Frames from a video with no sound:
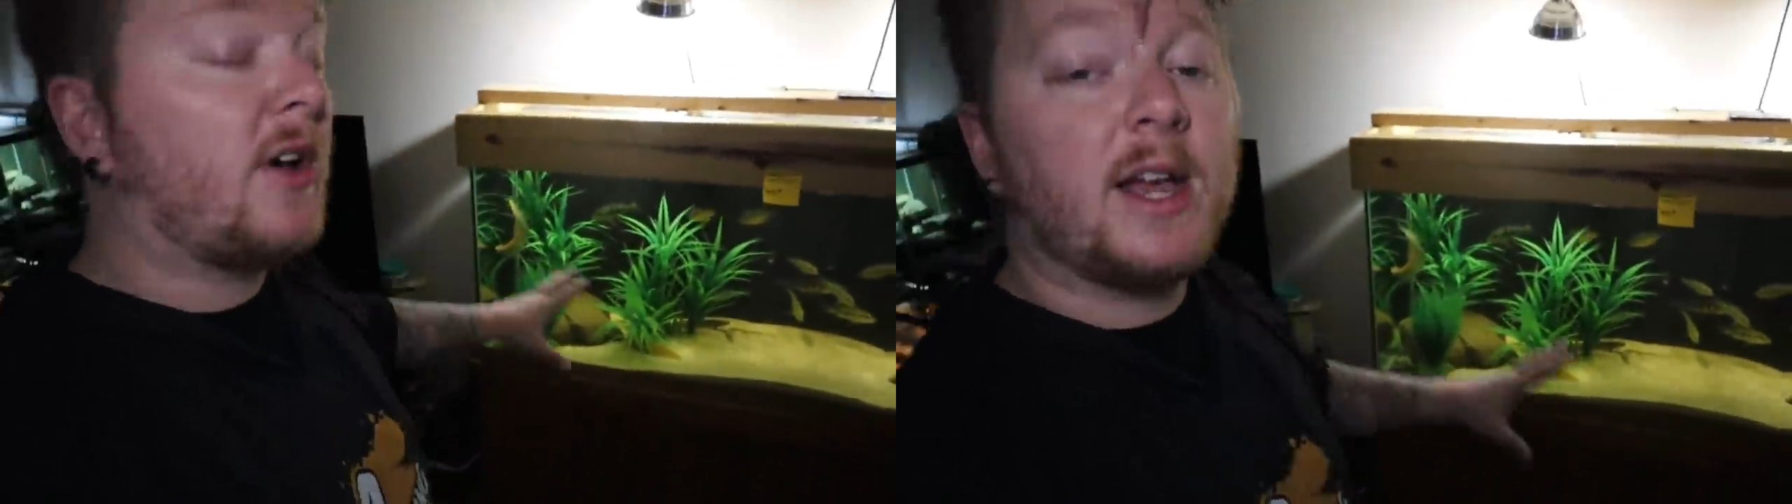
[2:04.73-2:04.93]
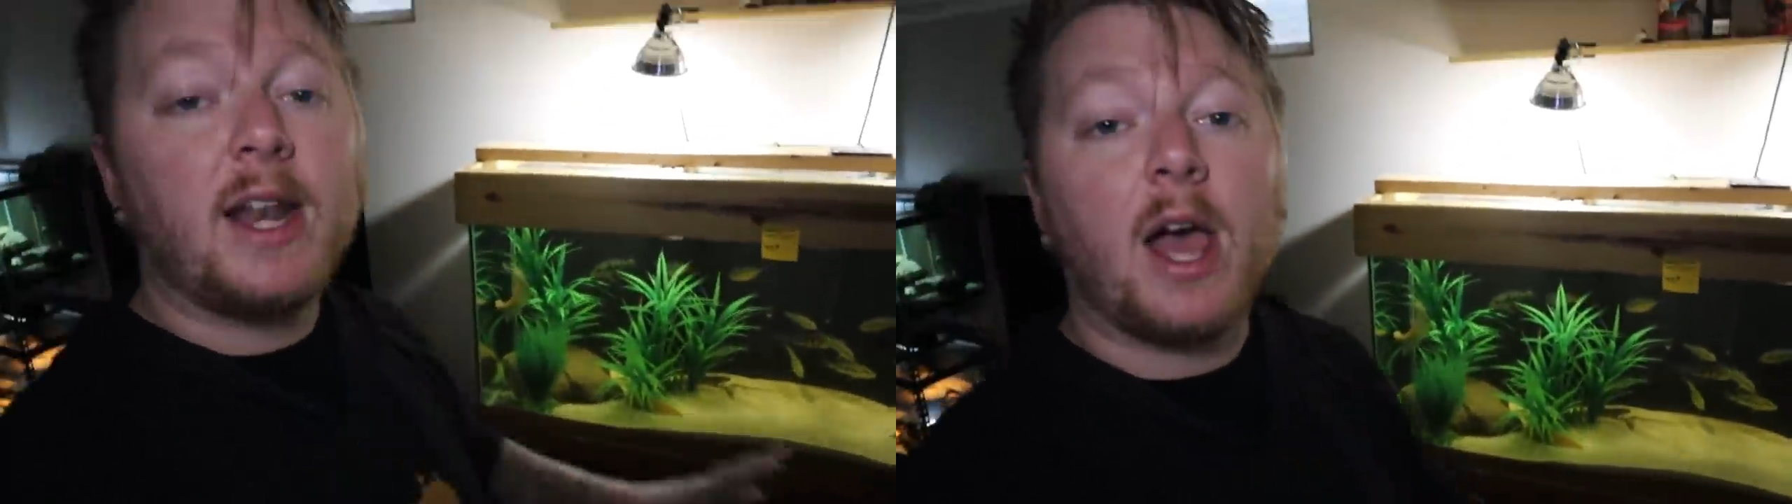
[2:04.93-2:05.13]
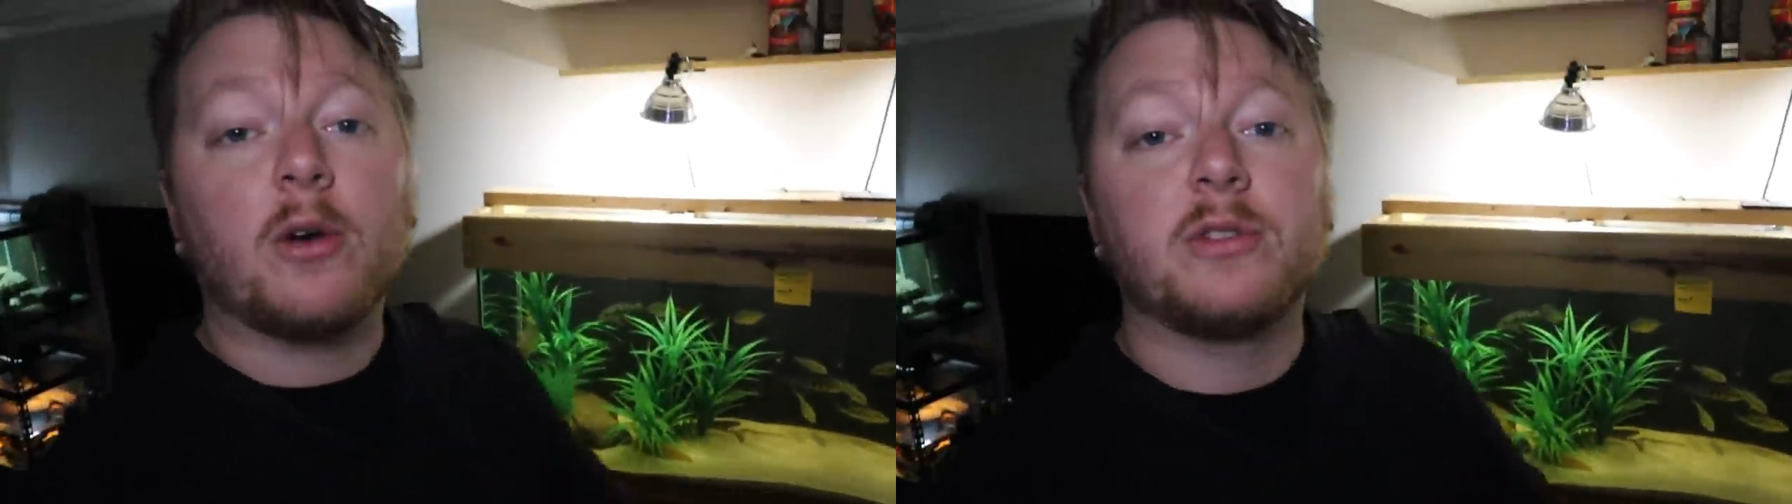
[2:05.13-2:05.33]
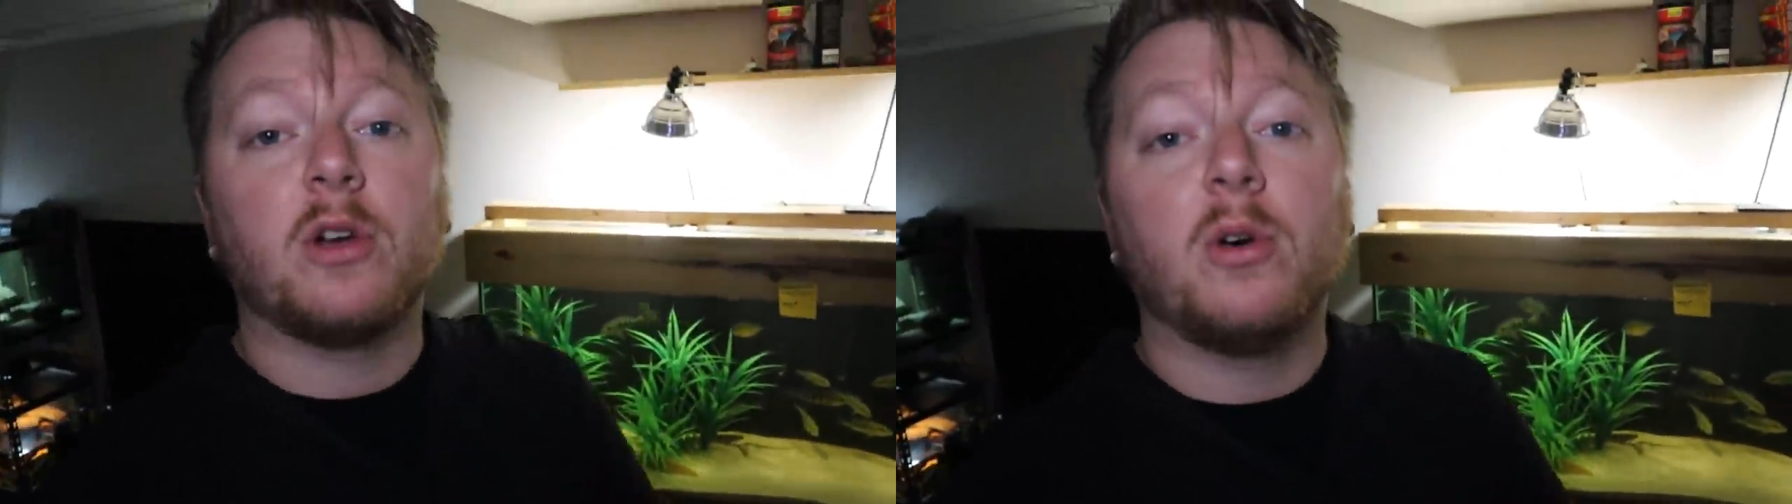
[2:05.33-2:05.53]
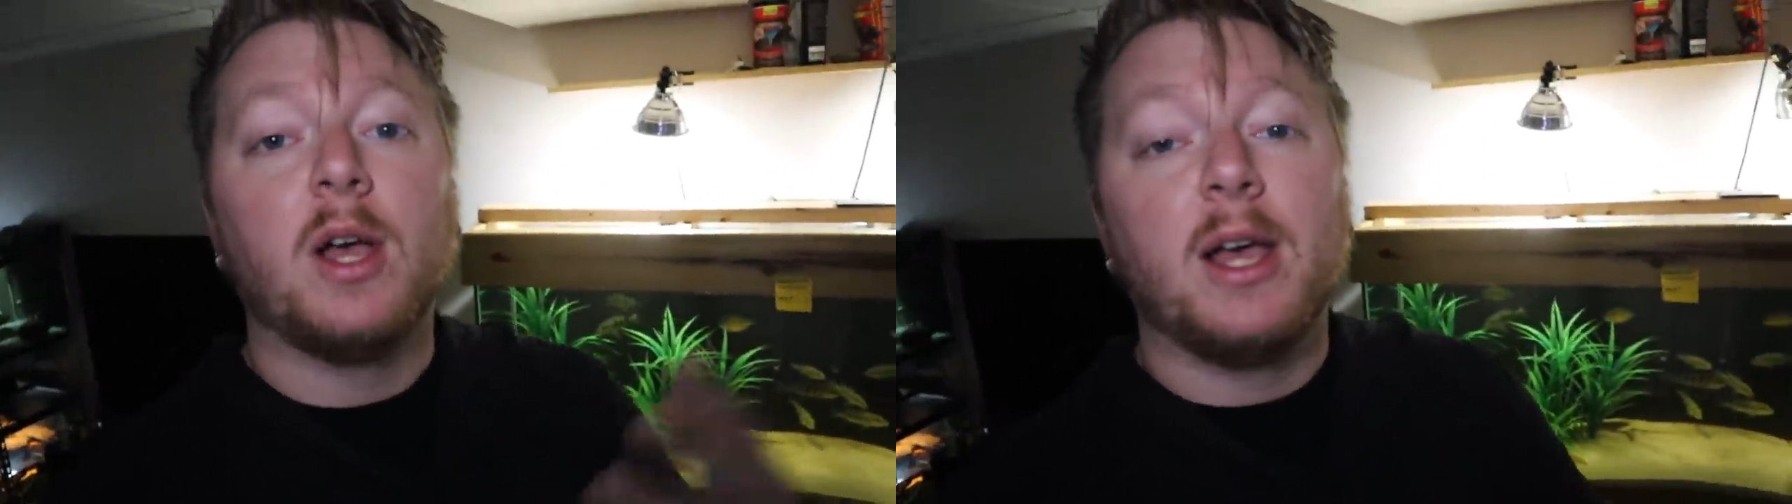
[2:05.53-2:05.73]
fine now.
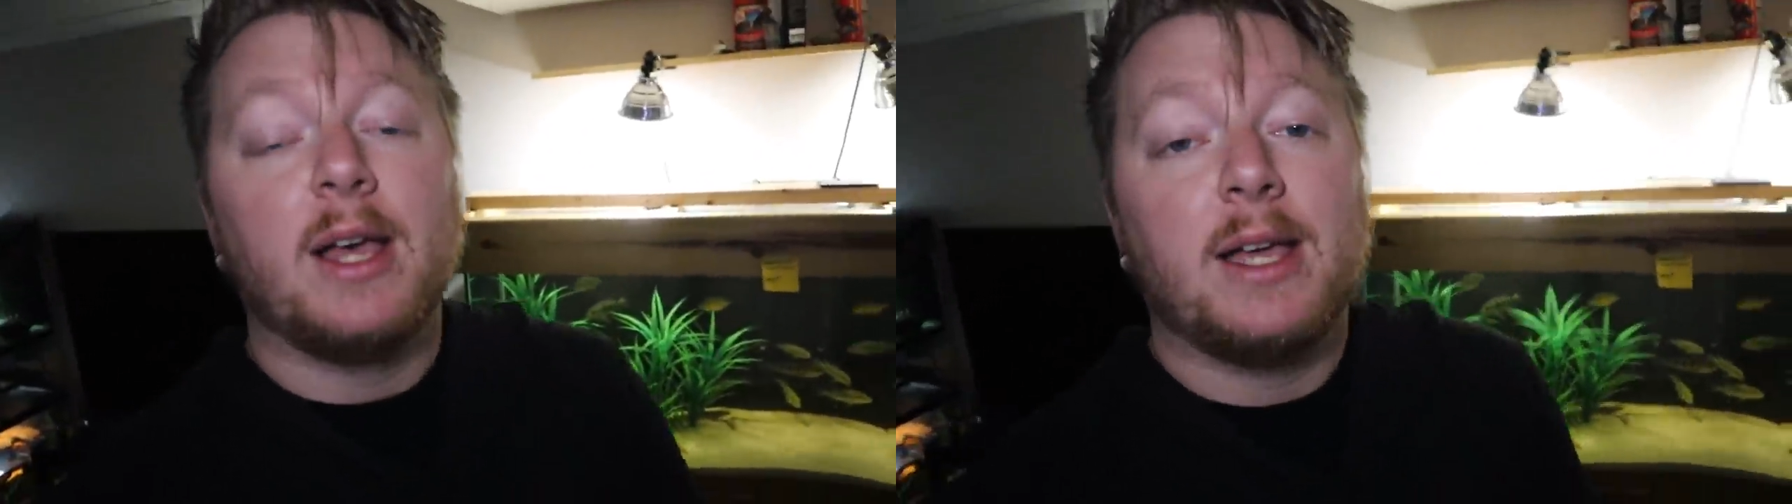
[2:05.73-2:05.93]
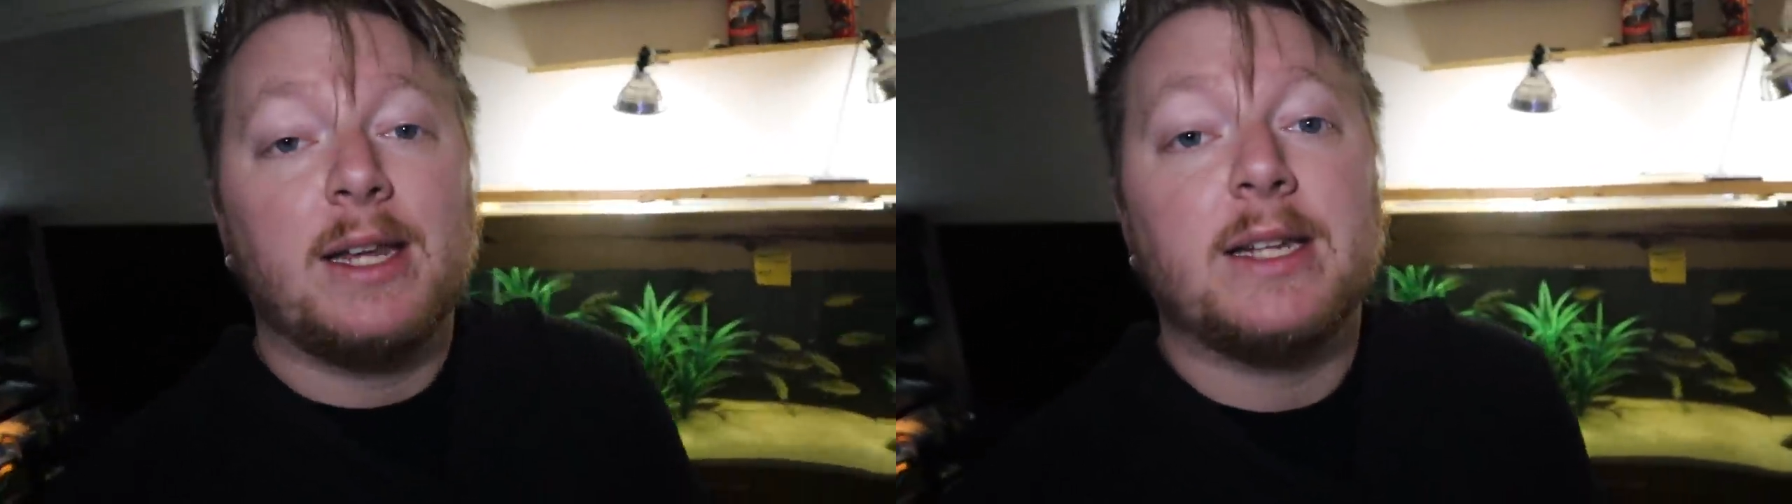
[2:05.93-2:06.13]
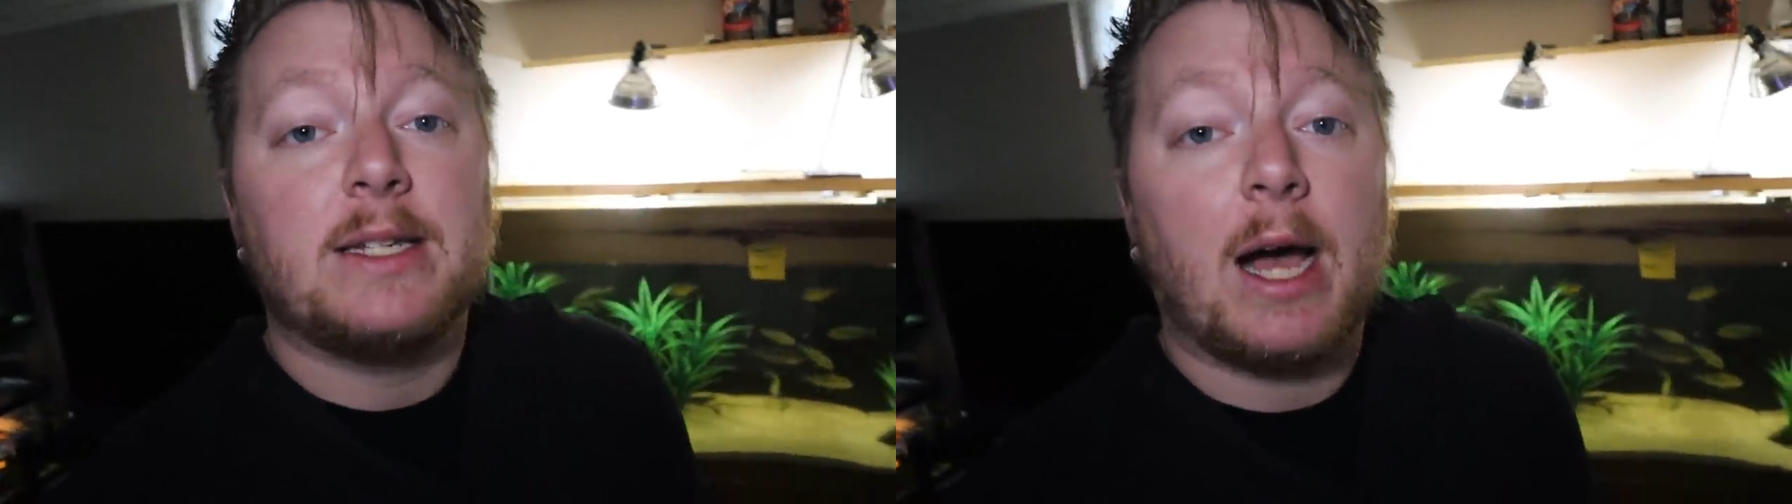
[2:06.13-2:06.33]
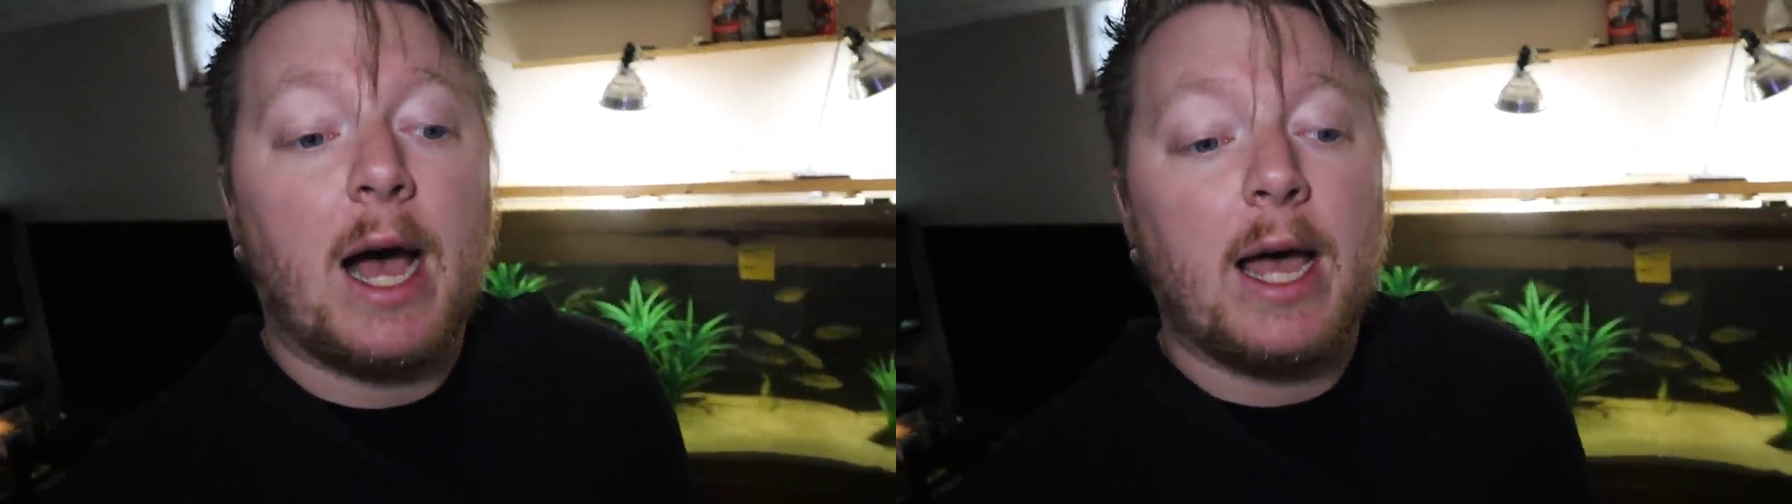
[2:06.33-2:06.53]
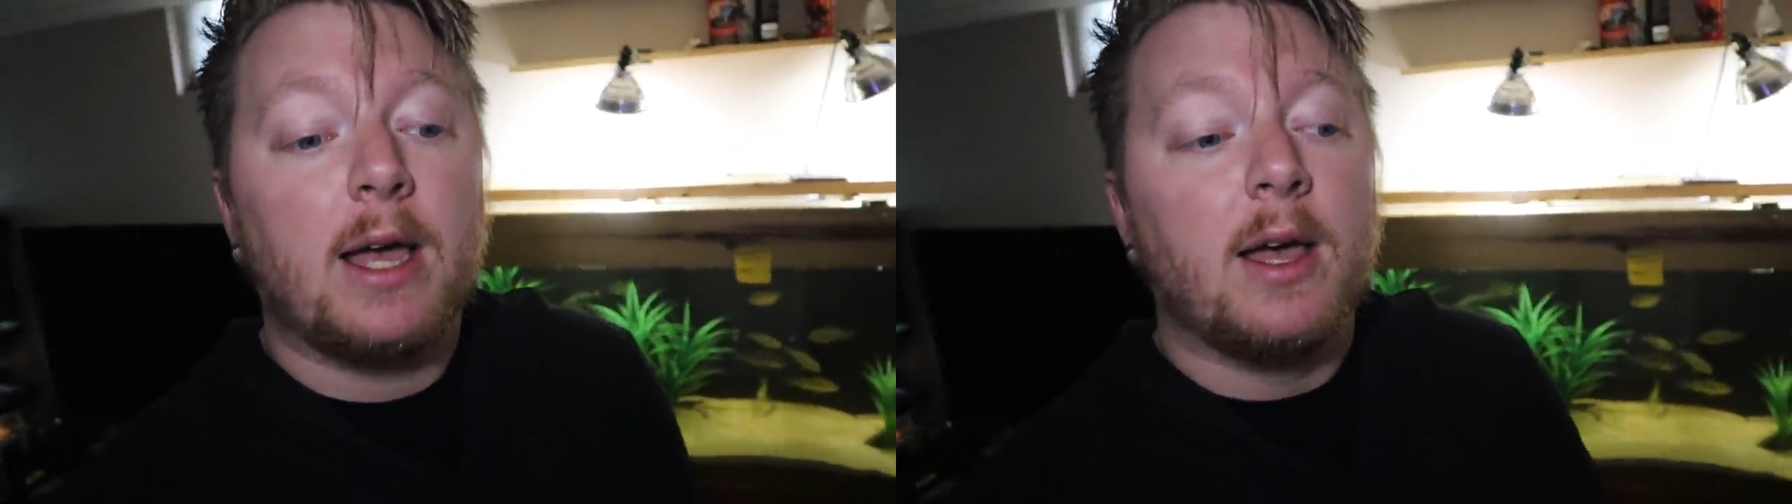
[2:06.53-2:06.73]
So he didn't
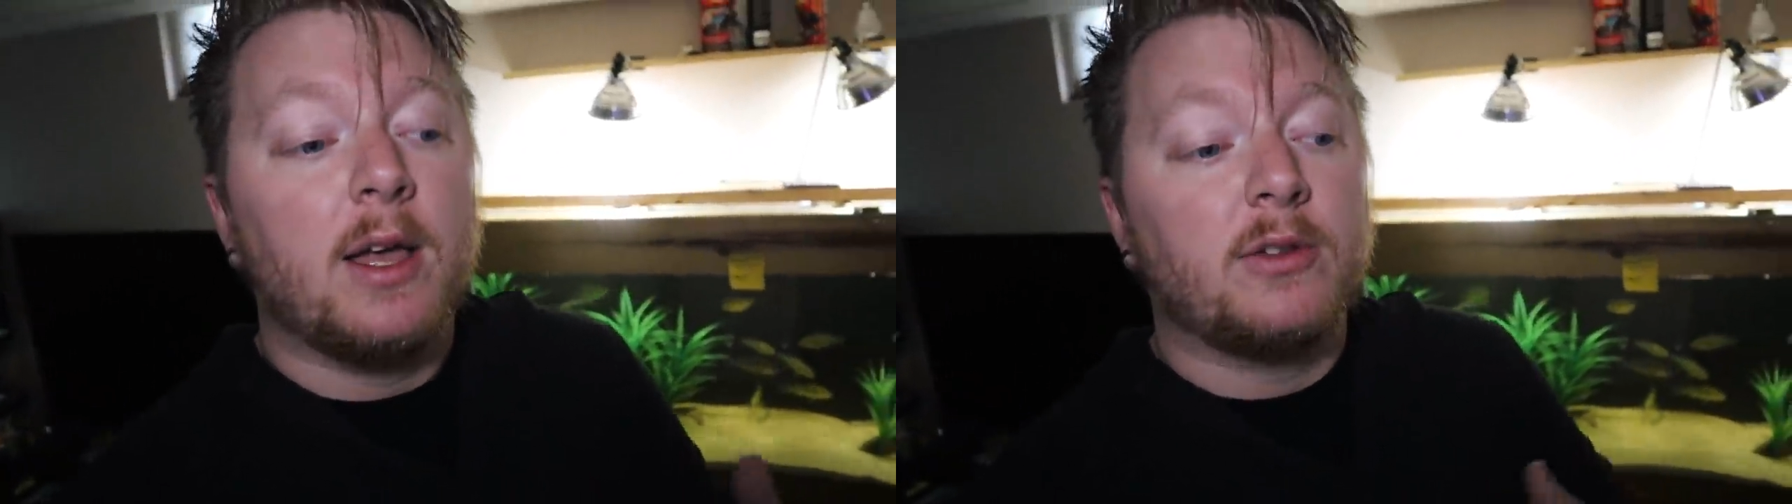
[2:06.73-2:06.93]
die.